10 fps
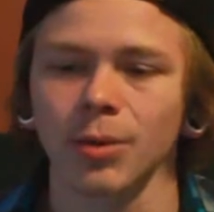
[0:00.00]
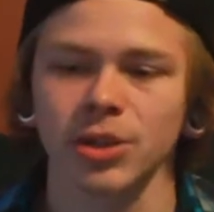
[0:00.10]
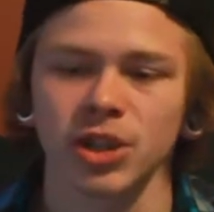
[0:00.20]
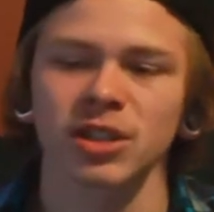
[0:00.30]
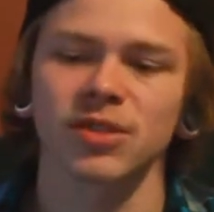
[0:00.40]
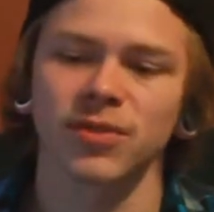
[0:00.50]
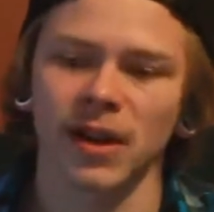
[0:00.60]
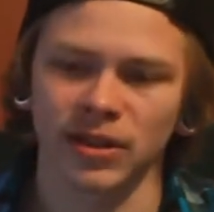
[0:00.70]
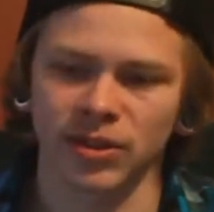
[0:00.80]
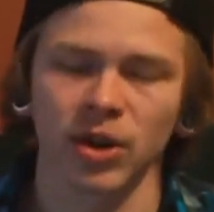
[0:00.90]
would
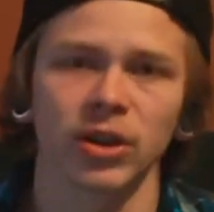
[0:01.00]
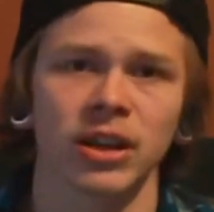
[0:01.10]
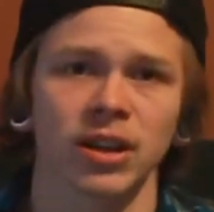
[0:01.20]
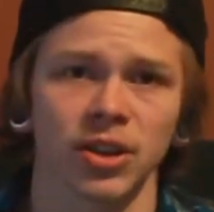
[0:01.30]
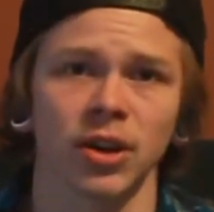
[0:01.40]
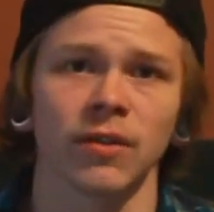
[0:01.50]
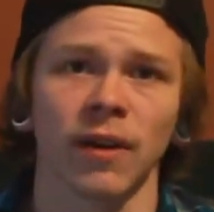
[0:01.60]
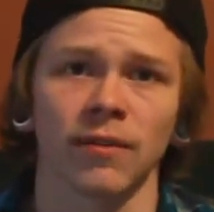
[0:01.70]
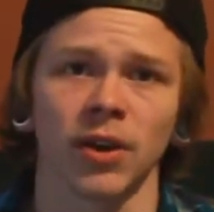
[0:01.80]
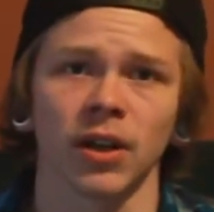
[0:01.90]
justify $30 to
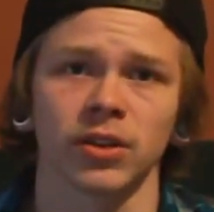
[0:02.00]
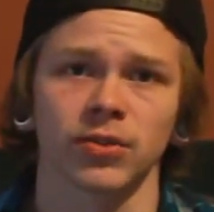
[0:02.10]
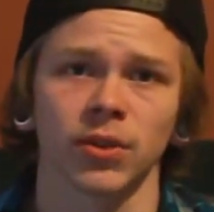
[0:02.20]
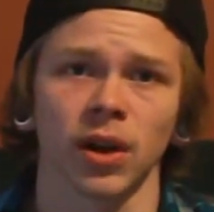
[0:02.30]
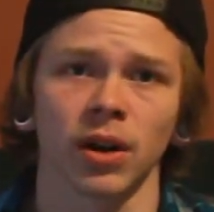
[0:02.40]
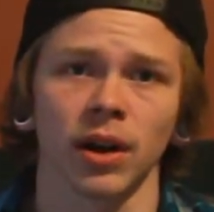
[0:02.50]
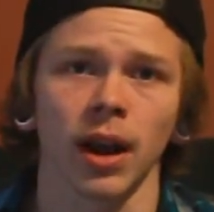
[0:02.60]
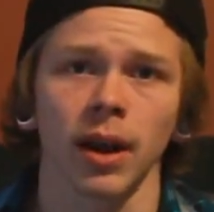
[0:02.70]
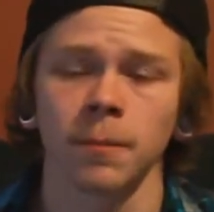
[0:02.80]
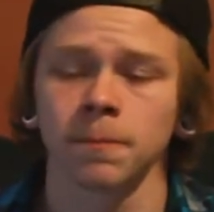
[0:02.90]
$35 for the
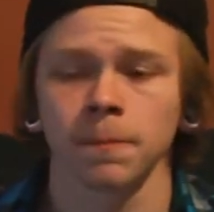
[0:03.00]
RDA.